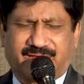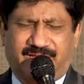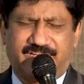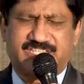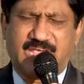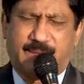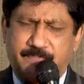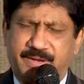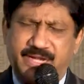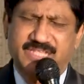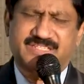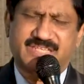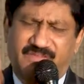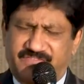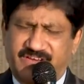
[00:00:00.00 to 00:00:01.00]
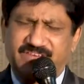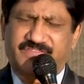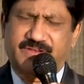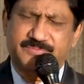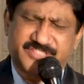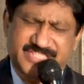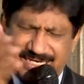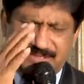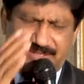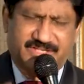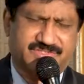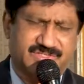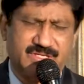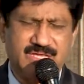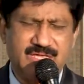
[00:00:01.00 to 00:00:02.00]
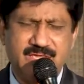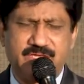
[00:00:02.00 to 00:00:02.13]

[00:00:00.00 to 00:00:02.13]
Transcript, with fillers: He he's suffering from sickness.